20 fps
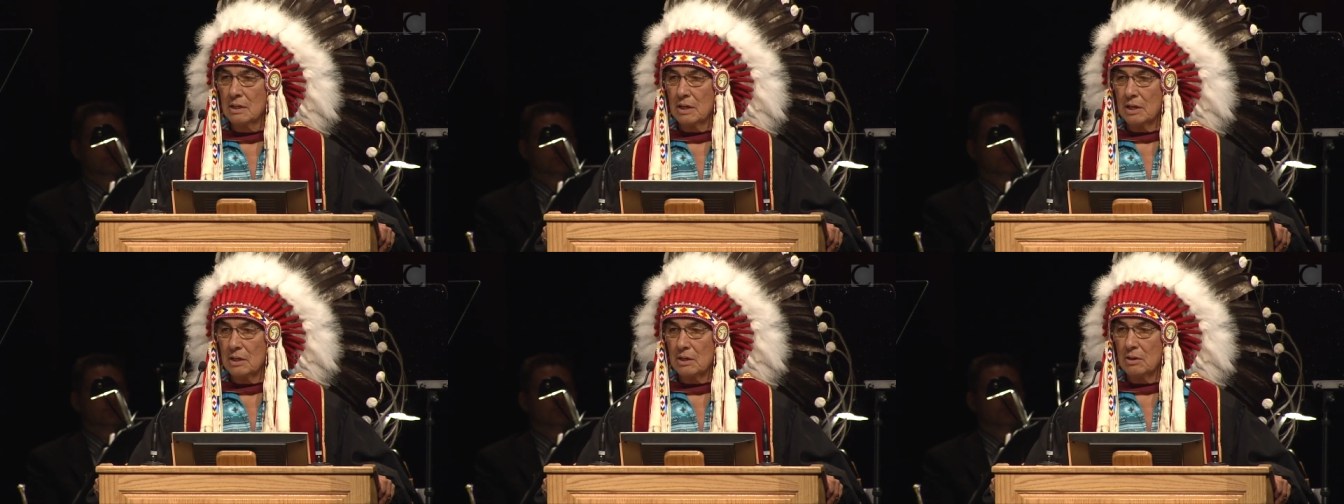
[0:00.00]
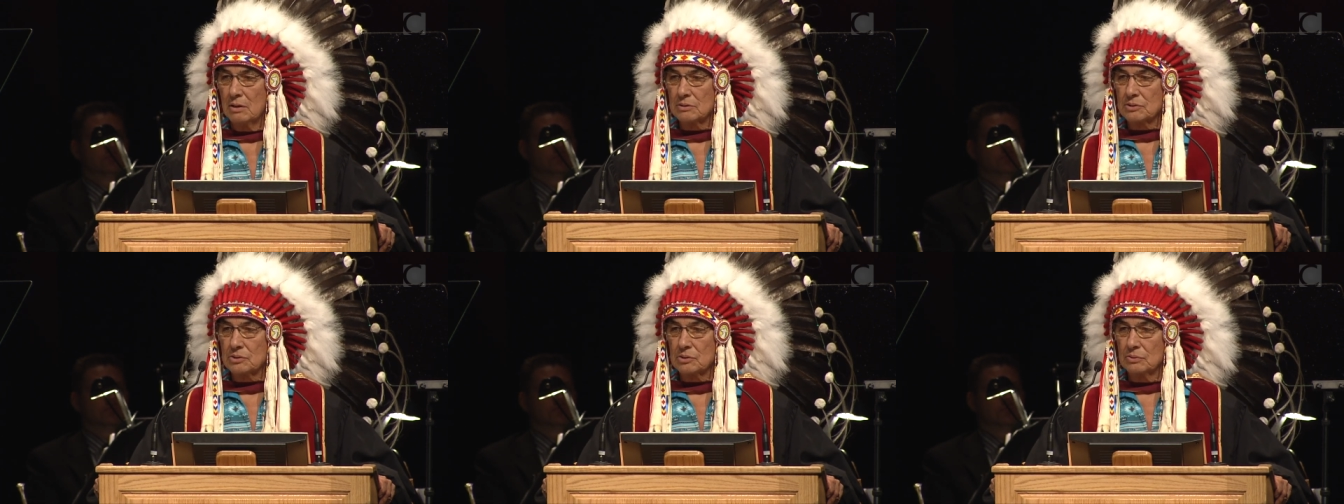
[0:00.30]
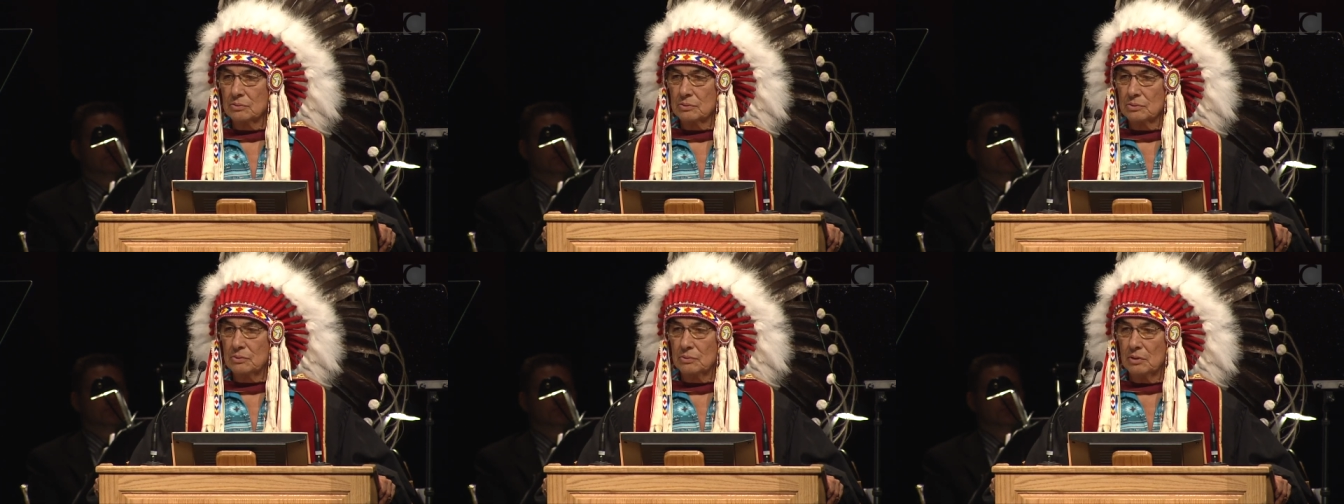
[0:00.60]
and
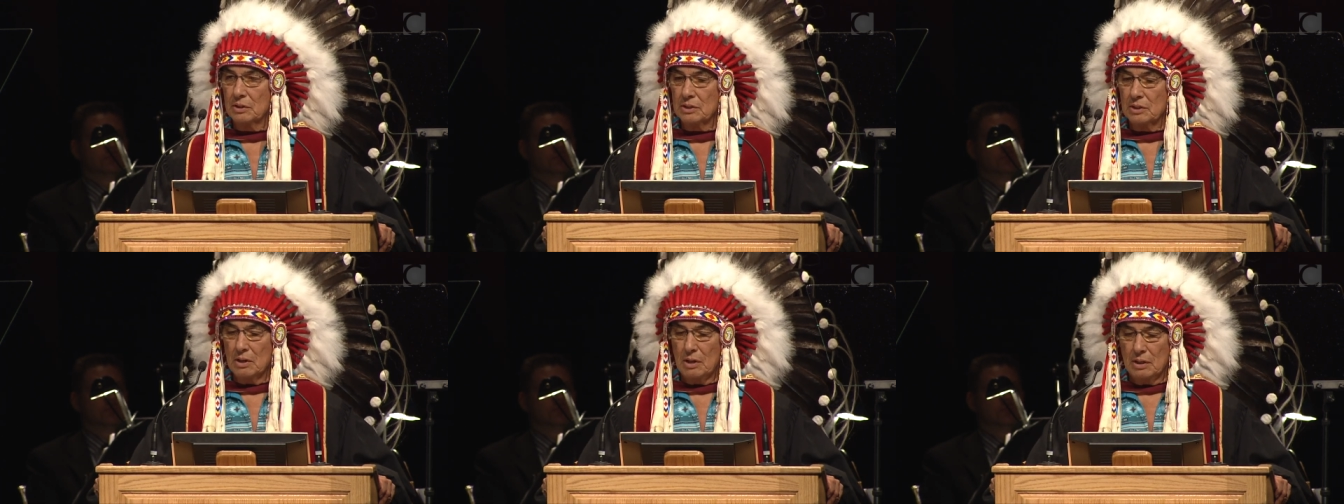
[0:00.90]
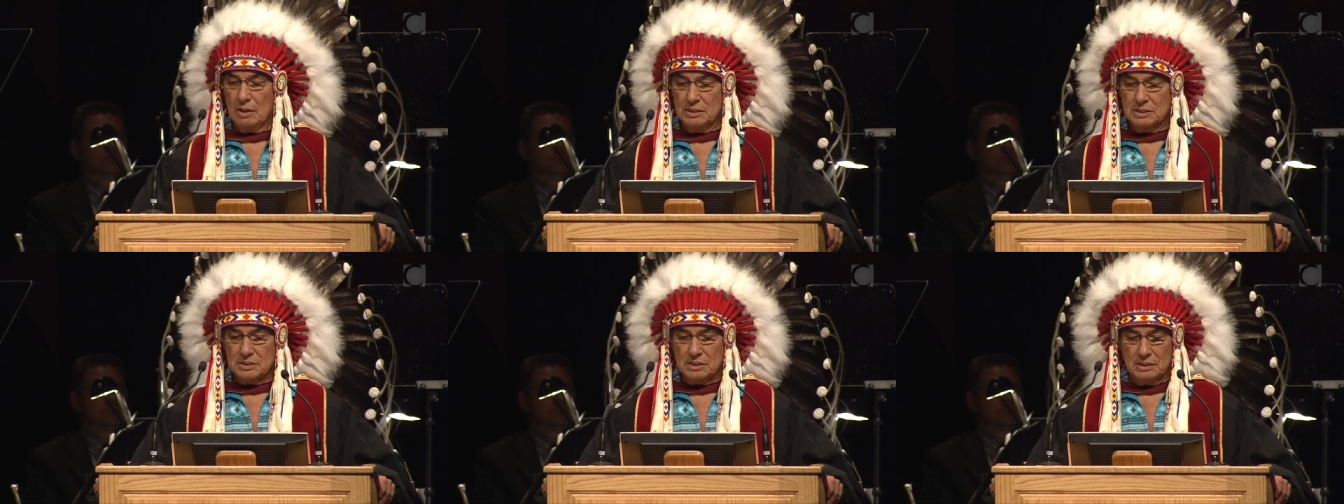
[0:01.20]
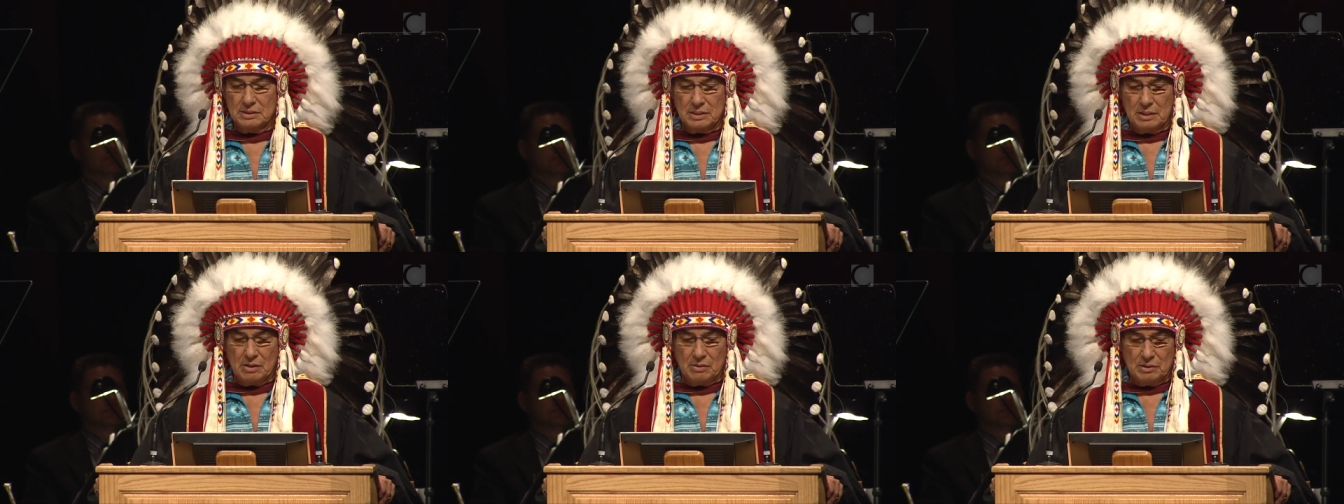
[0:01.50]
also to acknowledge
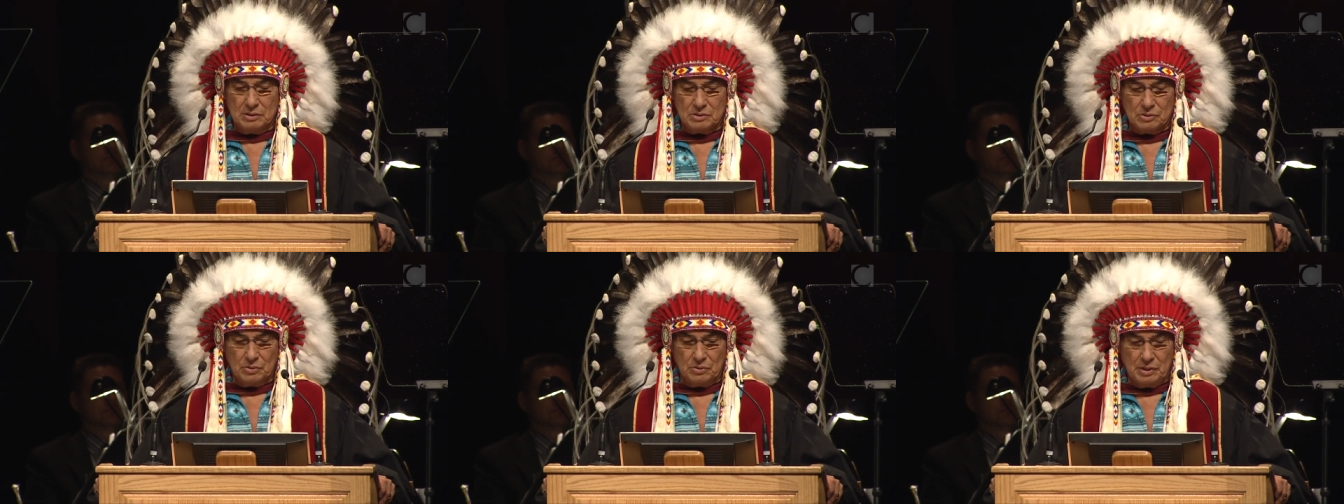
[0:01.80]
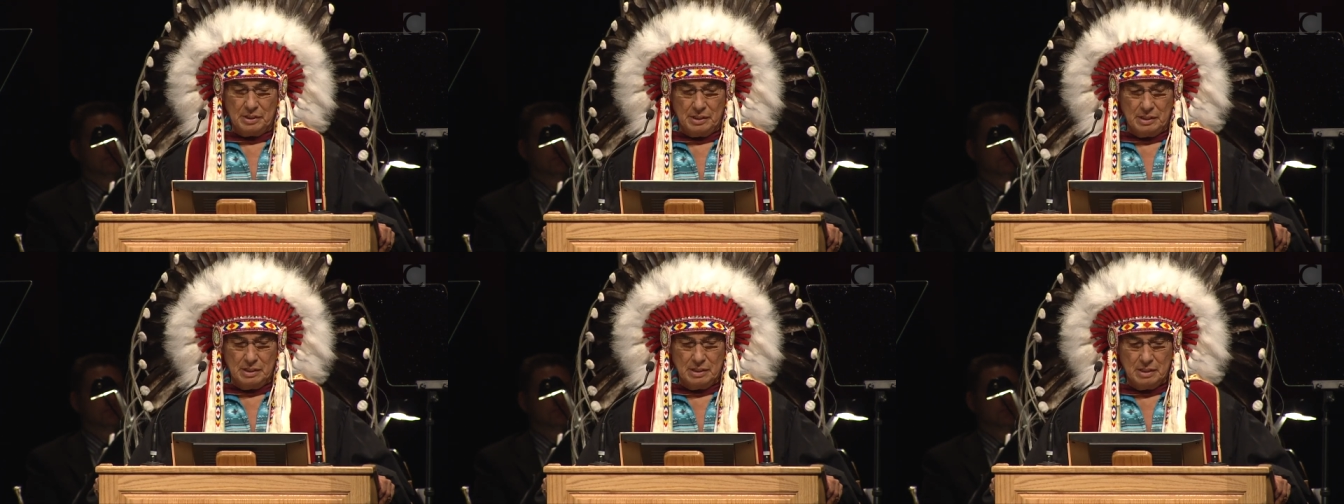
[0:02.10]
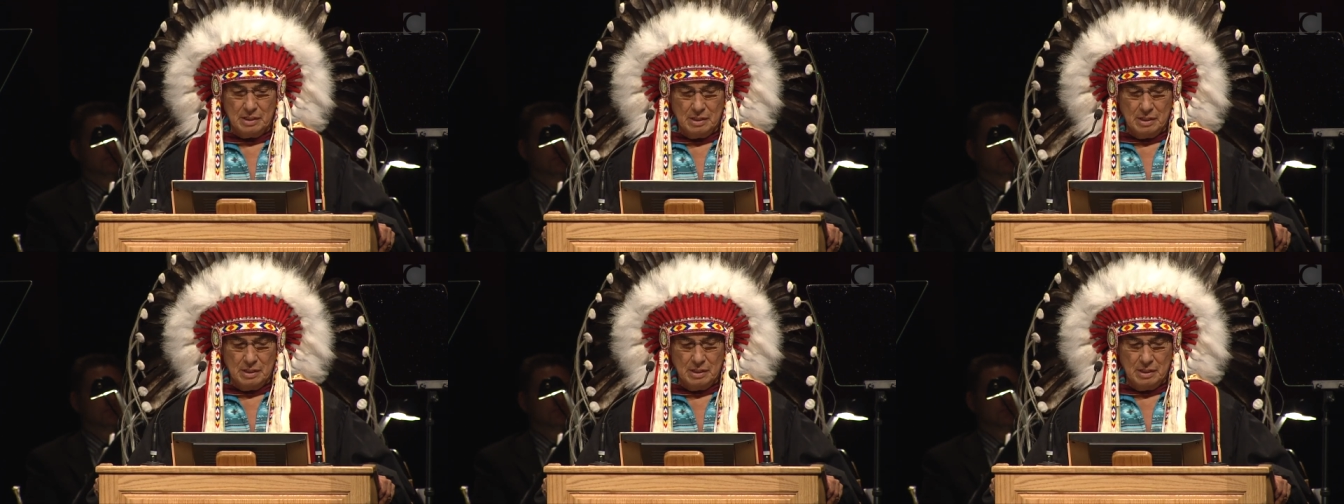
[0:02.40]
the territory